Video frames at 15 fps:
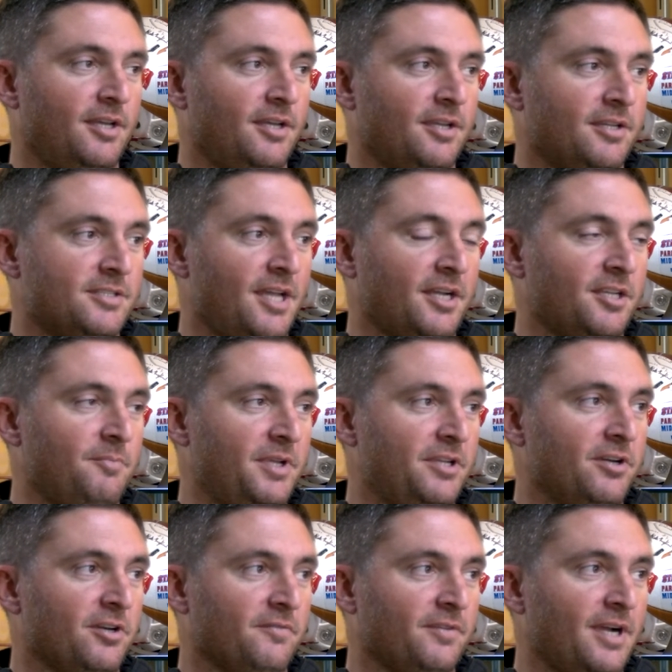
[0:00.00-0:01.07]
because that can be
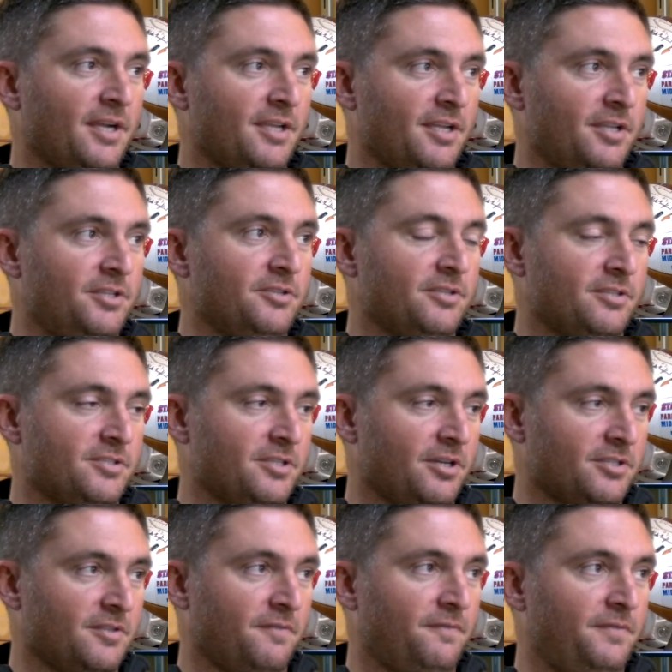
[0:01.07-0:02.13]
nerve-wracking, and you can
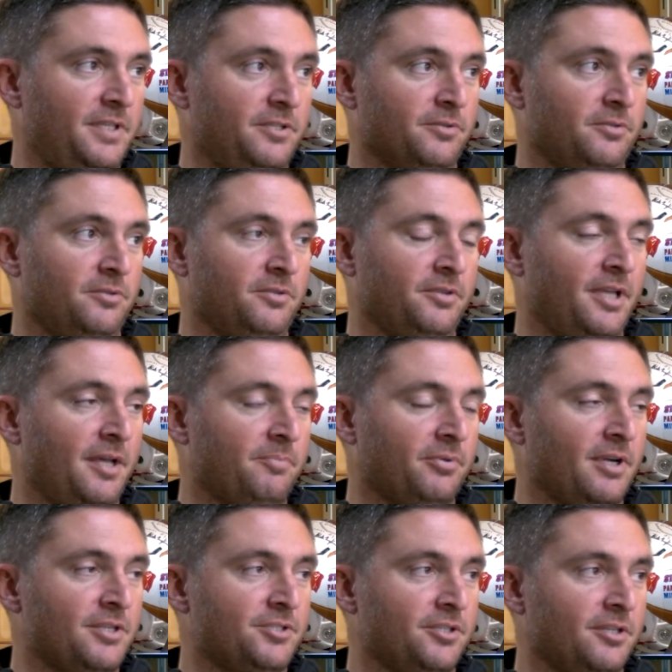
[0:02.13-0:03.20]
start to feel that
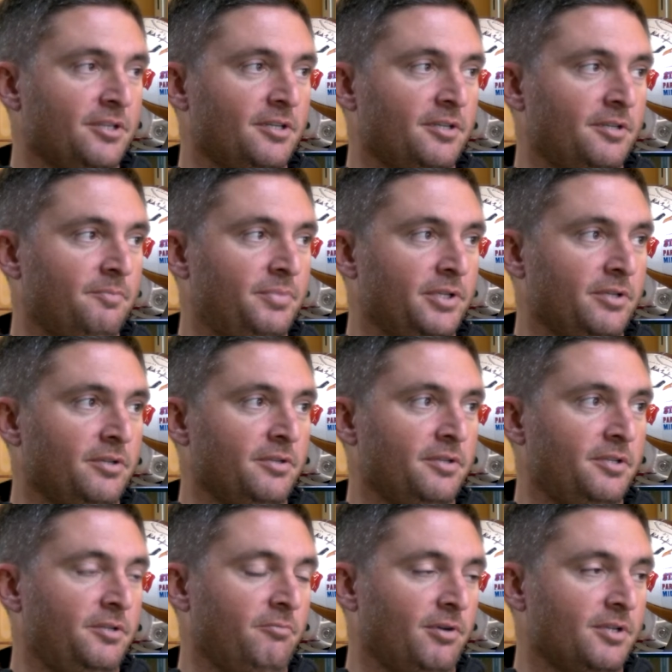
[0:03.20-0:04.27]
pressure build,
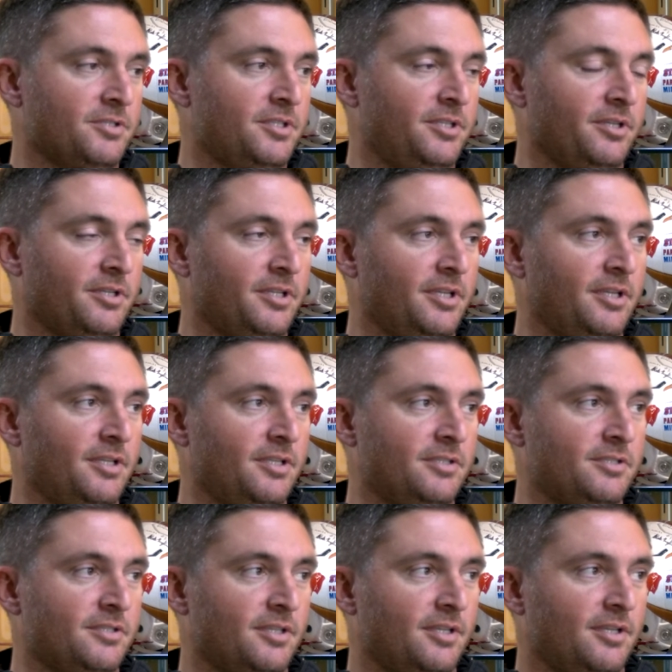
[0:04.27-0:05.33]
and you want to see your
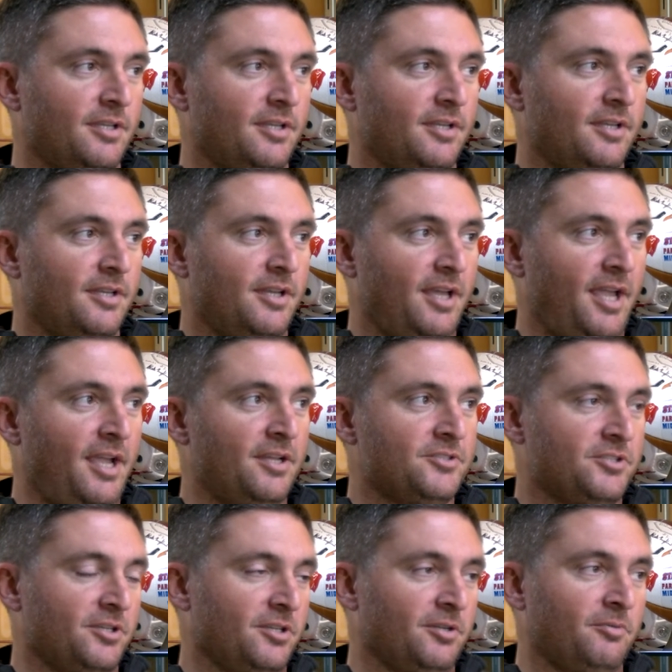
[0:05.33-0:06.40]
kids
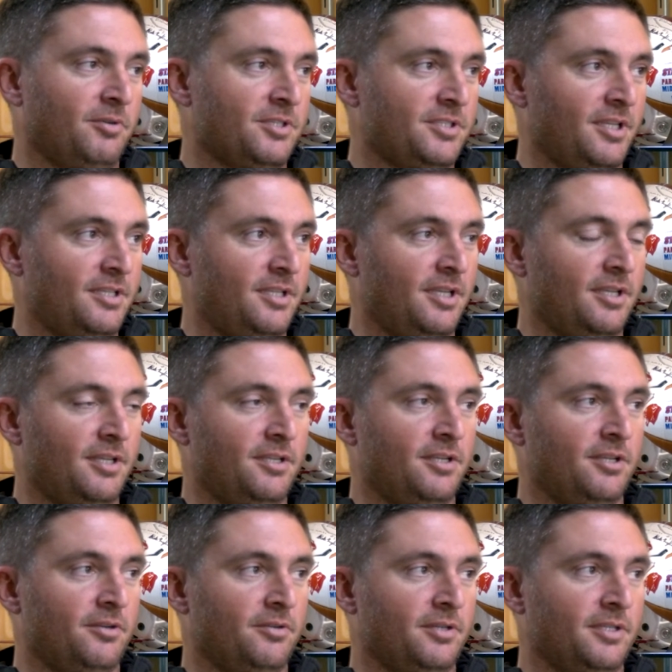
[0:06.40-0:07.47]
answer, which they did,
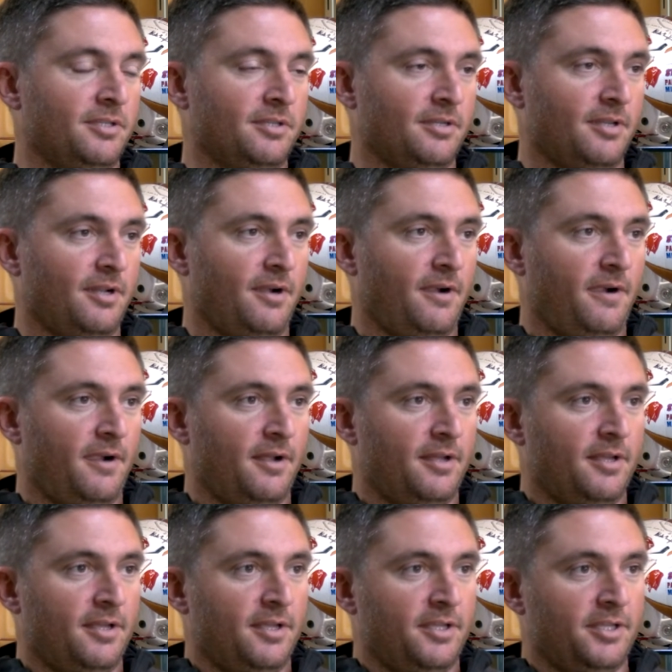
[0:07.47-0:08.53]
and
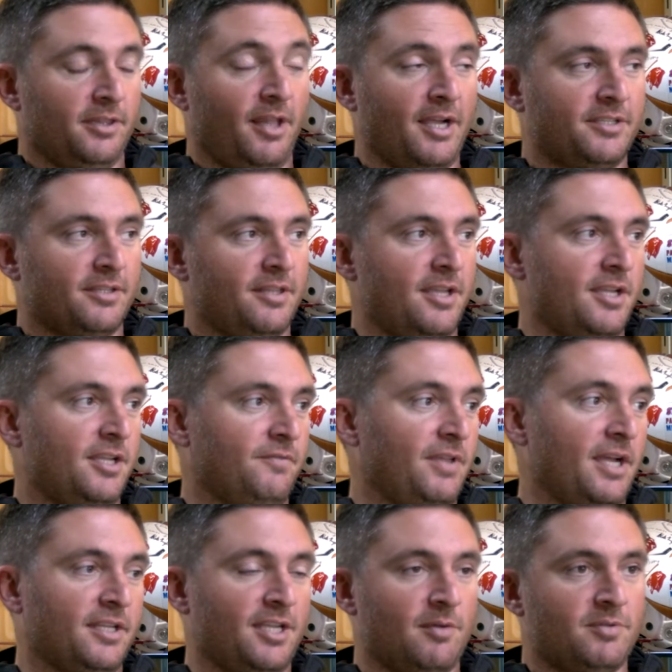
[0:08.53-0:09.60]
you'd like to think if
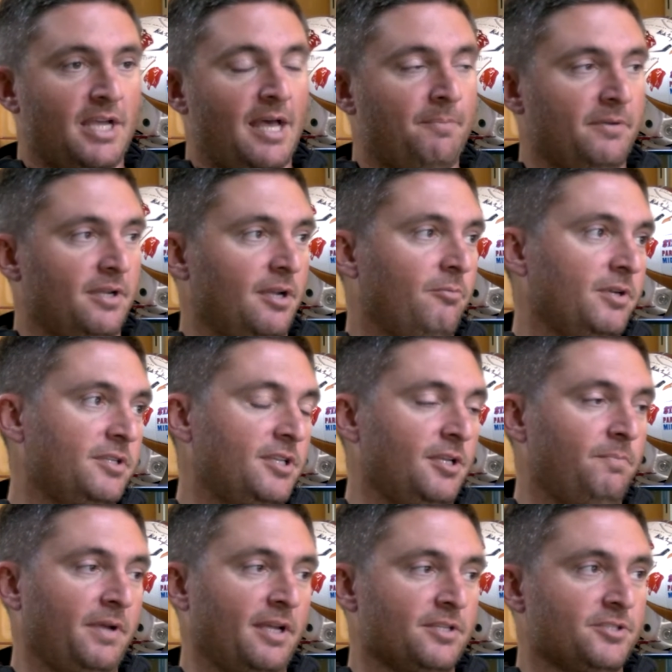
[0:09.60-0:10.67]
that kept happening, we'd
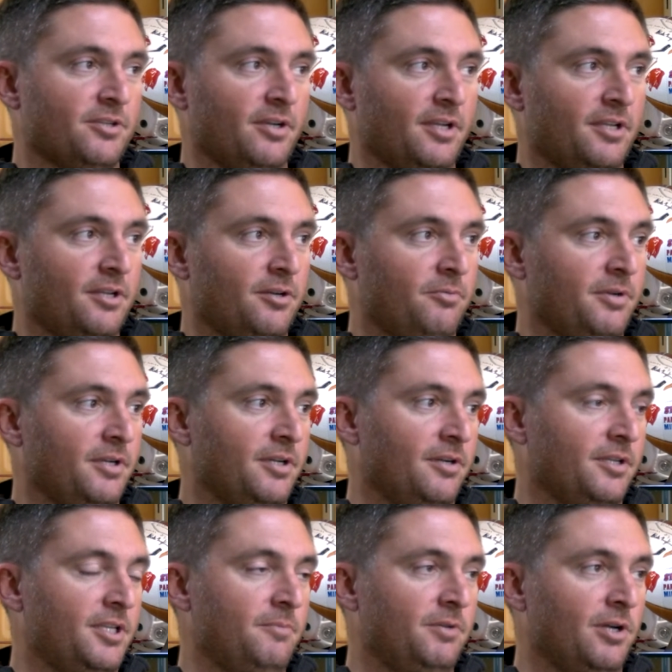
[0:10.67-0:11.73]
keep answering. We were going
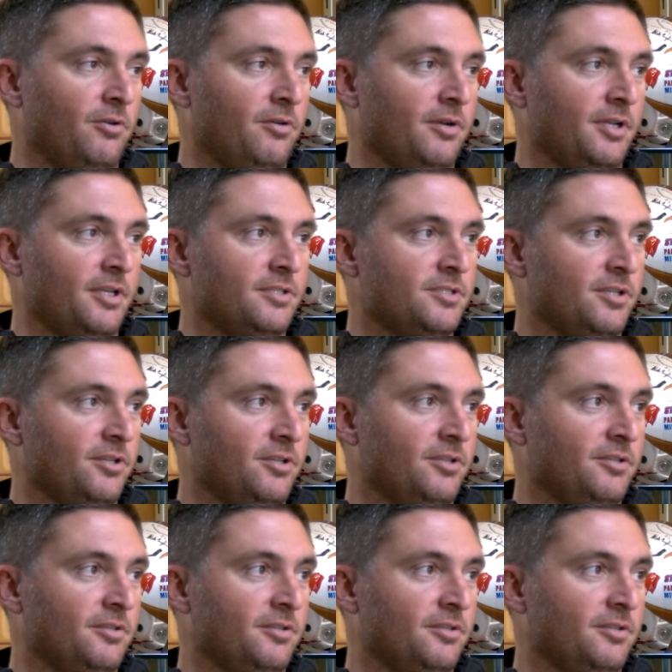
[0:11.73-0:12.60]
to keep going until